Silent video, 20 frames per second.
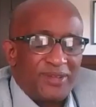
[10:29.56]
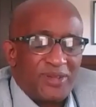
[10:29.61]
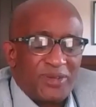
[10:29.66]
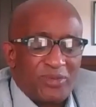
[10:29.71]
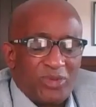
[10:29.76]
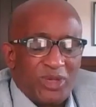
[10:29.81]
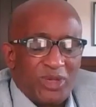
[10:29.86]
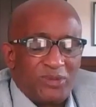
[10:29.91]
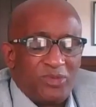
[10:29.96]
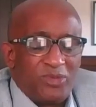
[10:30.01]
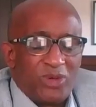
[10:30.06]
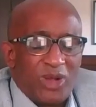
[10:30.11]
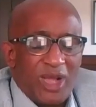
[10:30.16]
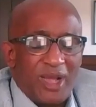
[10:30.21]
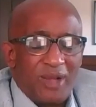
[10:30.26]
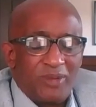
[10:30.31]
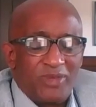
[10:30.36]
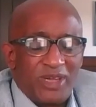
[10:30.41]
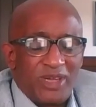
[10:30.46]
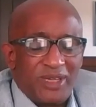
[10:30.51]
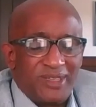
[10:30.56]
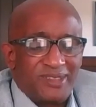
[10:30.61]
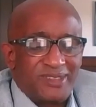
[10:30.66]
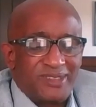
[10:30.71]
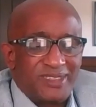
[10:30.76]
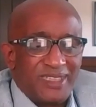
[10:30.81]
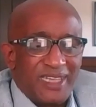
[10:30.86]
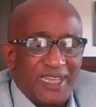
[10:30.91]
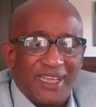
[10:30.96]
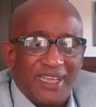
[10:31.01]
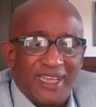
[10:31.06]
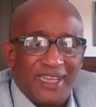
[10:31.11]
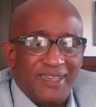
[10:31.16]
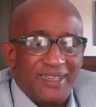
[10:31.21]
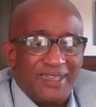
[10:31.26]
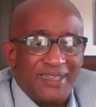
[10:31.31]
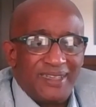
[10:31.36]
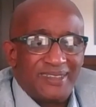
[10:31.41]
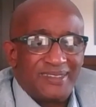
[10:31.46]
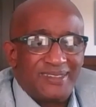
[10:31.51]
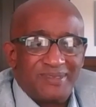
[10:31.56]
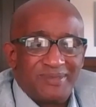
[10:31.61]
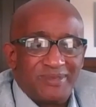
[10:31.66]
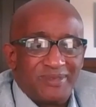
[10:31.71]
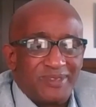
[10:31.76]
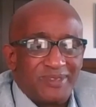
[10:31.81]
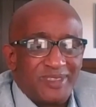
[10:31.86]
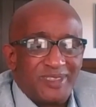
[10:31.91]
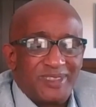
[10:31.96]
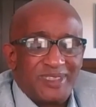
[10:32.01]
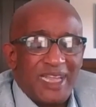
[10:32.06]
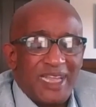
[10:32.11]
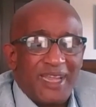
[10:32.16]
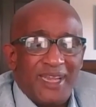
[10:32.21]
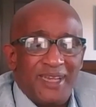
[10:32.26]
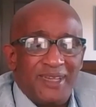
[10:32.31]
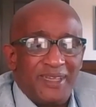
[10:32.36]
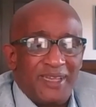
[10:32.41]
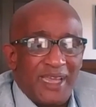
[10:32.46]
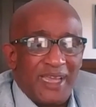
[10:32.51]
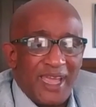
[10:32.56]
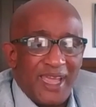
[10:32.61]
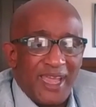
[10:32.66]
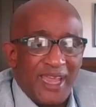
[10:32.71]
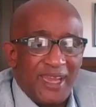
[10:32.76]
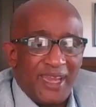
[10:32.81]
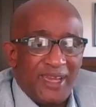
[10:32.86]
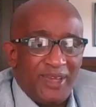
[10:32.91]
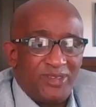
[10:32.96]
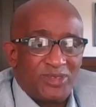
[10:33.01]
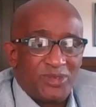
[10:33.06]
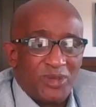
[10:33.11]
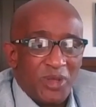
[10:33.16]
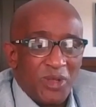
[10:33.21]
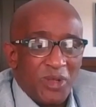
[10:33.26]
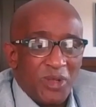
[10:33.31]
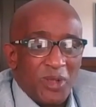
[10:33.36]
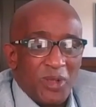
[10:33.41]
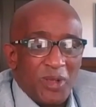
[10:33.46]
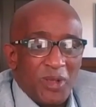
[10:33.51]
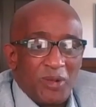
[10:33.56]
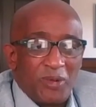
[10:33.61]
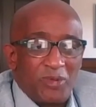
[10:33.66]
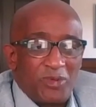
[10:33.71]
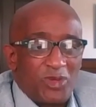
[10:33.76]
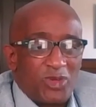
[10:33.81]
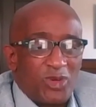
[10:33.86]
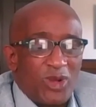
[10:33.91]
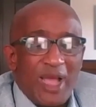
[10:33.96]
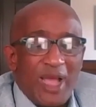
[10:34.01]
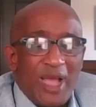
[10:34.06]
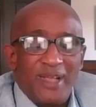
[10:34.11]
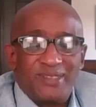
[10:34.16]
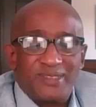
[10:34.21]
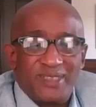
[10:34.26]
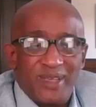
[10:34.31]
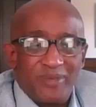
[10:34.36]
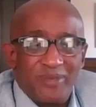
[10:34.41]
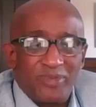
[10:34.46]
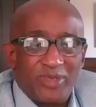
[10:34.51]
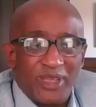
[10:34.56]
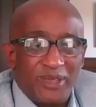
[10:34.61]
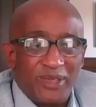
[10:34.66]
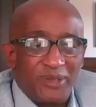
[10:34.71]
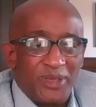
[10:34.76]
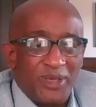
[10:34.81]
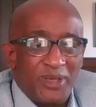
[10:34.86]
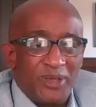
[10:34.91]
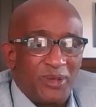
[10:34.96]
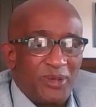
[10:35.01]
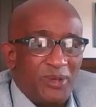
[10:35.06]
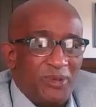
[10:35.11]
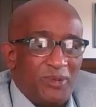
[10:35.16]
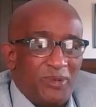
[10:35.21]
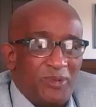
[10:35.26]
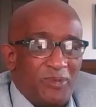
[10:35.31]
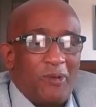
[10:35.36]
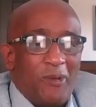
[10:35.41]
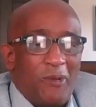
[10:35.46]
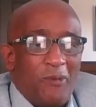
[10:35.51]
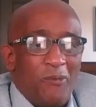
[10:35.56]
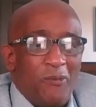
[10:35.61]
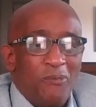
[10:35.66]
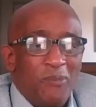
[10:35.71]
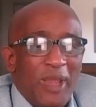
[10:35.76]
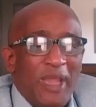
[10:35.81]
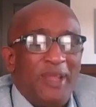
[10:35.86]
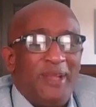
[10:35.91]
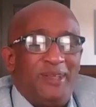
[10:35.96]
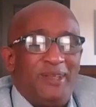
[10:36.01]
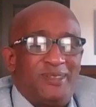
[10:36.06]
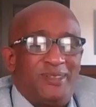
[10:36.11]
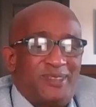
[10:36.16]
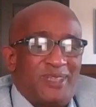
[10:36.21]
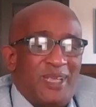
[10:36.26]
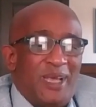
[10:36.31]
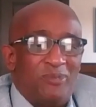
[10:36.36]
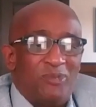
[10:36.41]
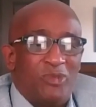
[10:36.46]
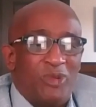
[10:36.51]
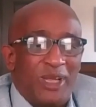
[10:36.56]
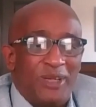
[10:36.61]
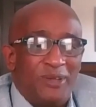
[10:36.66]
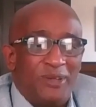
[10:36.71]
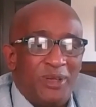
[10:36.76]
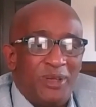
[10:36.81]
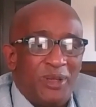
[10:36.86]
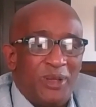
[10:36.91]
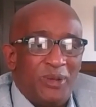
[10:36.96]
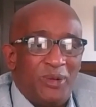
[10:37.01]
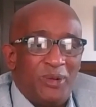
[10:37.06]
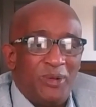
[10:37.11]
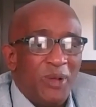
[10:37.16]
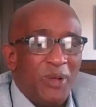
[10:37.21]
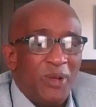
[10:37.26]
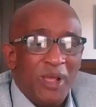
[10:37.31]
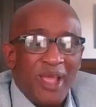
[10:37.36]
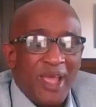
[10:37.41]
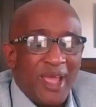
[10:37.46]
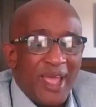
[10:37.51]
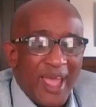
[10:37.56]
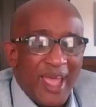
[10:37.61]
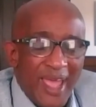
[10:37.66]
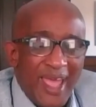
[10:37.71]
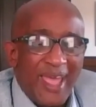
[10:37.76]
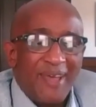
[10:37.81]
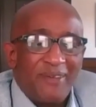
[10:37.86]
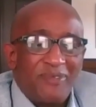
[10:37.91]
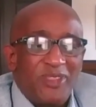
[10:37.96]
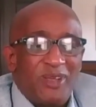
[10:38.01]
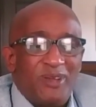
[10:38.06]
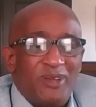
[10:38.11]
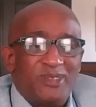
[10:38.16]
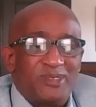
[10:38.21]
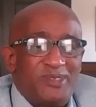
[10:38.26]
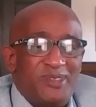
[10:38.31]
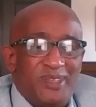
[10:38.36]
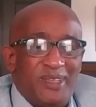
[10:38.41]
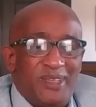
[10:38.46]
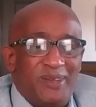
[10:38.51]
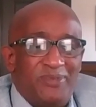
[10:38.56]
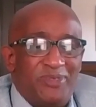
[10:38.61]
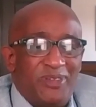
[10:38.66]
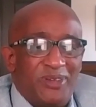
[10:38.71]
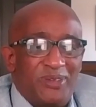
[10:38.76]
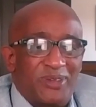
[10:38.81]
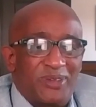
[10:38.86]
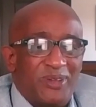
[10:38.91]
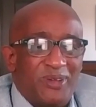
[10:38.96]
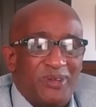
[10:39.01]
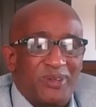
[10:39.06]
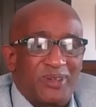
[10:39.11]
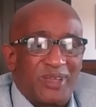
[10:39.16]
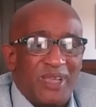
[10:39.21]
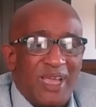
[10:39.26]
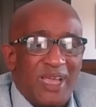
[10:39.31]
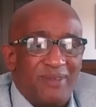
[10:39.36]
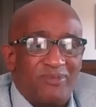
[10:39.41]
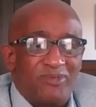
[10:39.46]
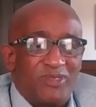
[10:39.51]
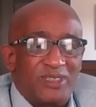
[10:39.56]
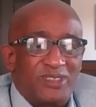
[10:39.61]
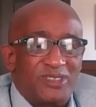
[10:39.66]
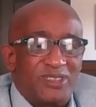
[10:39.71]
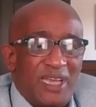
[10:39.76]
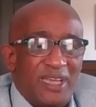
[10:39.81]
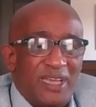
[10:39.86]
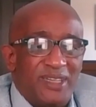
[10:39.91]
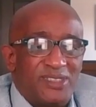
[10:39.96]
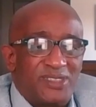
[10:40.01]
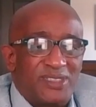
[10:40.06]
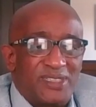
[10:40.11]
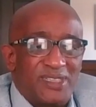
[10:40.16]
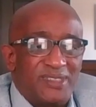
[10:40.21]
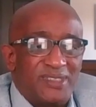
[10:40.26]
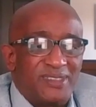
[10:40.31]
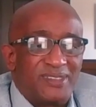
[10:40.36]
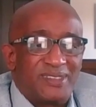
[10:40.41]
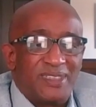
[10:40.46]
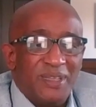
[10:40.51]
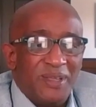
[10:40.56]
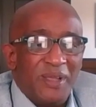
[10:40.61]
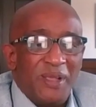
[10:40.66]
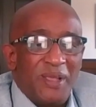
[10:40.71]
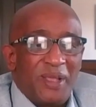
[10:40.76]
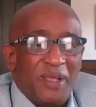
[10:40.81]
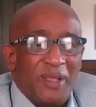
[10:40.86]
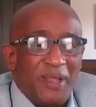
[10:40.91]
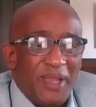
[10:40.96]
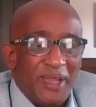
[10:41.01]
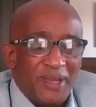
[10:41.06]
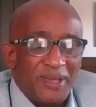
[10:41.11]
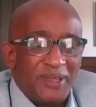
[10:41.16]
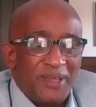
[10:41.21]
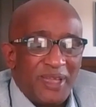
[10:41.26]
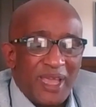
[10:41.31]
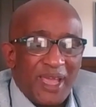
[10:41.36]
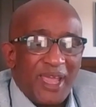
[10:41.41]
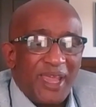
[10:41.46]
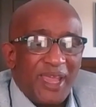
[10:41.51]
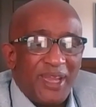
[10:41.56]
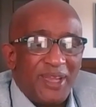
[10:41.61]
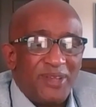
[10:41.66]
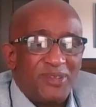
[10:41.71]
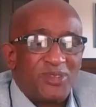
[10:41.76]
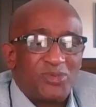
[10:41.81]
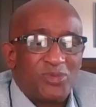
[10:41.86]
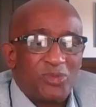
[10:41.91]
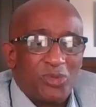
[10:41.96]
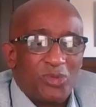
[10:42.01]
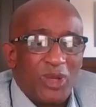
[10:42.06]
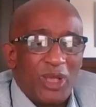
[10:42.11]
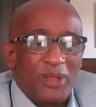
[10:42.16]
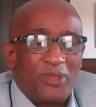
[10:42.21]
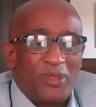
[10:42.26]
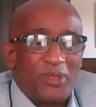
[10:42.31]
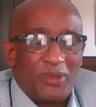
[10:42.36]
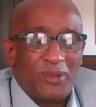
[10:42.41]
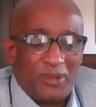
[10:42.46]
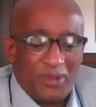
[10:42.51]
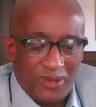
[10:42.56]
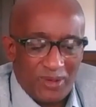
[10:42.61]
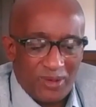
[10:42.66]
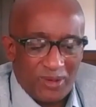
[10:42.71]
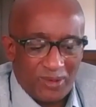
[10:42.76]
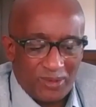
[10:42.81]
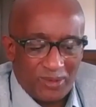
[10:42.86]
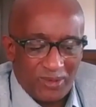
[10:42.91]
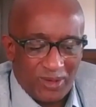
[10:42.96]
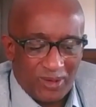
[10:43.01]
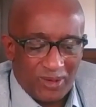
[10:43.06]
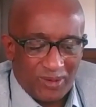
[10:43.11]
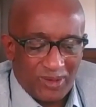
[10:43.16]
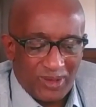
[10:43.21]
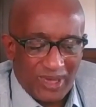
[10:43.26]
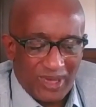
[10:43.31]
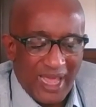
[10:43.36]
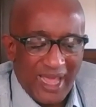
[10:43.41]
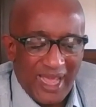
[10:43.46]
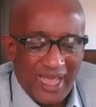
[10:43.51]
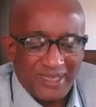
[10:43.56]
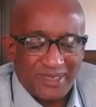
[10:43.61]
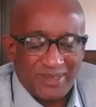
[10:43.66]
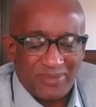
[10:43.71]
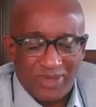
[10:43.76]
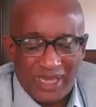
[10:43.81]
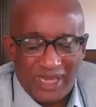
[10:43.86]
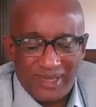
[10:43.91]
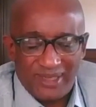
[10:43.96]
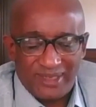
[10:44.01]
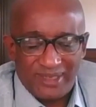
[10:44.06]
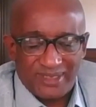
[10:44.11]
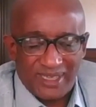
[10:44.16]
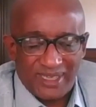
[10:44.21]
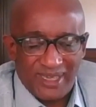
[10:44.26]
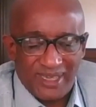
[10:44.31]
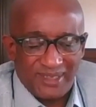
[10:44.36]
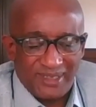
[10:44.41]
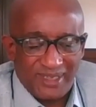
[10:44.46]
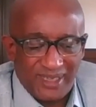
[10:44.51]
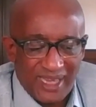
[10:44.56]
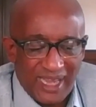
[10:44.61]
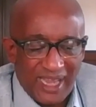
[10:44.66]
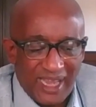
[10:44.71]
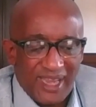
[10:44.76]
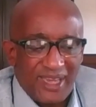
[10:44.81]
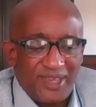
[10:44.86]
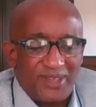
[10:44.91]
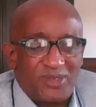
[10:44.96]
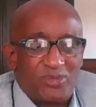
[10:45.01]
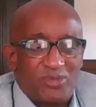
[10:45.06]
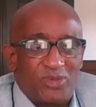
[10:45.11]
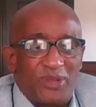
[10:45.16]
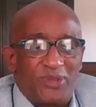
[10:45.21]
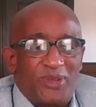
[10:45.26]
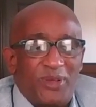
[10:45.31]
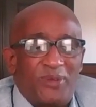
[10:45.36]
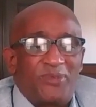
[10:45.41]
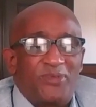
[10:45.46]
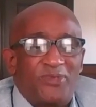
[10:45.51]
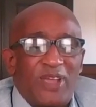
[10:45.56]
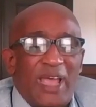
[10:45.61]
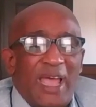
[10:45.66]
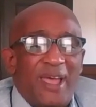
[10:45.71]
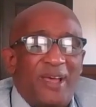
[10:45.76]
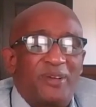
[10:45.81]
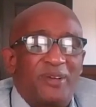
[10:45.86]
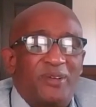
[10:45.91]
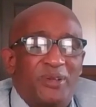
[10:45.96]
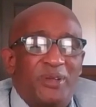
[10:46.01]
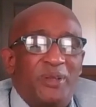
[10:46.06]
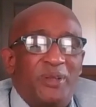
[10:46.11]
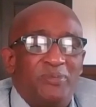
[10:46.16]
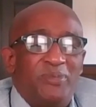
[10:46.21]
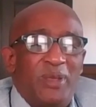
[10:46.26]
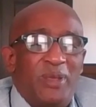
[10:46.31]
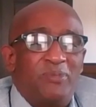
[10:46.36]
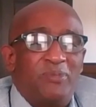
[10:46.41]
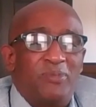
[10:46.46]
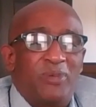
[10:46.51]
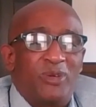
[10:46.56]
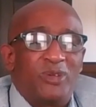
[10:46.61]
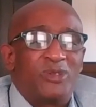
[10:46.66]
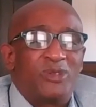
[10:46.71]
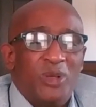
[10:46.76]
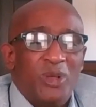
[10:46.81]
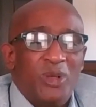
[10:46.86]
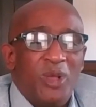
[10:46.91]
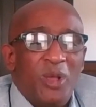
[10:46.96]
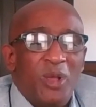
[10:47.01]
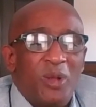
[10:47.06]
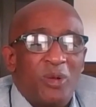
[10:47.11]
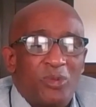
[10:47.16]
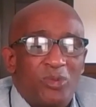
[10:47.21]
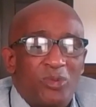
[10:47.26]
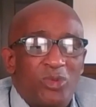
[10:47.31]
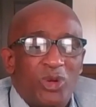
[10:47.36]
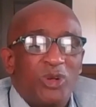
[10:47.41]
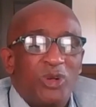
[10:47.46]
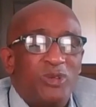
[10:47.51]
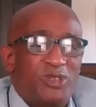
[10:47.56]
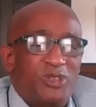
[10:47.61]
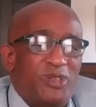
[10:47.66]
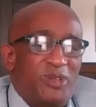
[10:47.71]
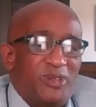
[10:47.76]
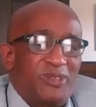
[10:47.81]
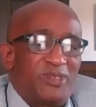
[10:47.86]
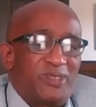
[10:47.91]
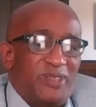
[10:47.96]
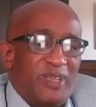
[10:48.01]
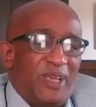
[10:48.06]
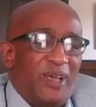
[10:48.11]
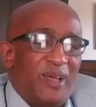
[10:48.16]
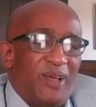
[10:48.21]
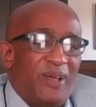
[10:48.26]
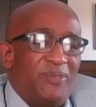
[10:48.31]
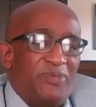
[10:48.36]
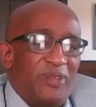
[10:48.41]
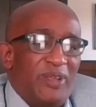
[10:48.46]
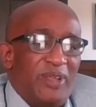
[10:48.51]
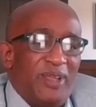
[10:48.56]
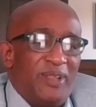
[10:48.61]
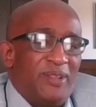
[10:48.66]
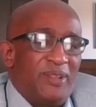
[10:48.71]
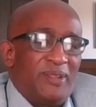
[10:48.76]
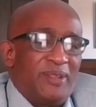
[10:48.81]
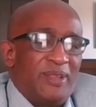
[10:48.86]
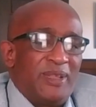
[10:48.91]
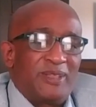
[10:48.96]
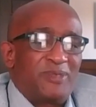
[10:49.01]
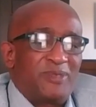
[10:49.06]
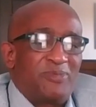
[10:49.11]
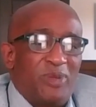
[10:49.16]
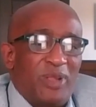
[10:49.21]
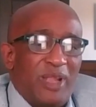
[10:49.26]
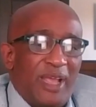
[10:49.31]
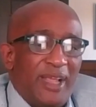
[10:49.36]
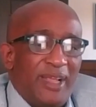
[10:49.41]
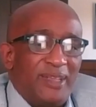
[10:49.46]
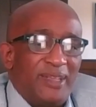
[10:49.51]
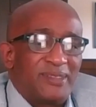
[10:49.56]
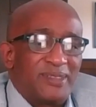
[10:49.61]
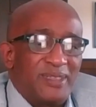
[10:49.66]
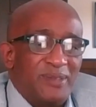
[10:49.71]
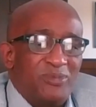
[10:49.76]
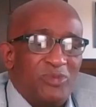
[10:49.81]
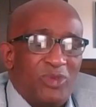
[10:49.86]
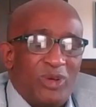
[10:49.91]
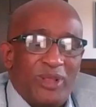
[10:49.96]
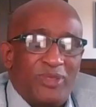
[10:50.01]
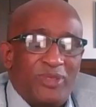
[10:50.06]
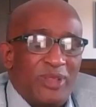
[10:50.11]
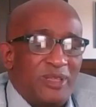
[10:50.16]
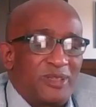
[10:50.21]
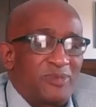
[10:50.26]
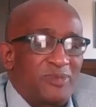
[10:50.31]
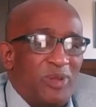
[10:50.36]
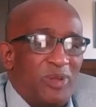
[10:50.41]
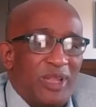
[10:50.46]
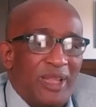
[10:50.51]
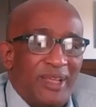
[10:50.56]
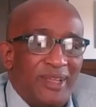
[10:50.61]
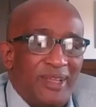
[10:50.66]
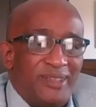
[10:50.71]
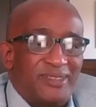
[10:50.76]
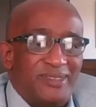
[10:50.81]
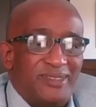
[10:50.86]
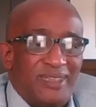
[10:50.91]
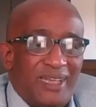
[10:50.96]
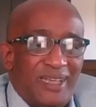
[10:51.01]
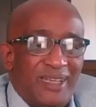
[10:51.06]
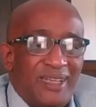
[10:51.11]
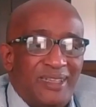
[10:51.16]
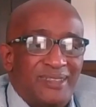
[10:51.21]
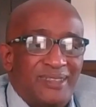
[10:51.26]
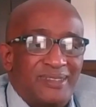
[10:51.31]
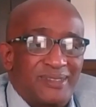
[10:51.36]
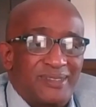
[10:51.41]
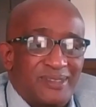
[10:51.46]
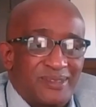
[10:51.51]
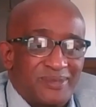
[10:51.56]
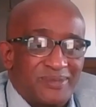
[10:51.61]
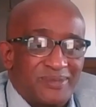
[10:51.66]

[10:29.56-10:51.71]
to what Robert has said is stay engaged, try something new, meet someone new, have those difficult conversations, engage with your classmates, engage with your faculty members, root yourself in this place and what this place does.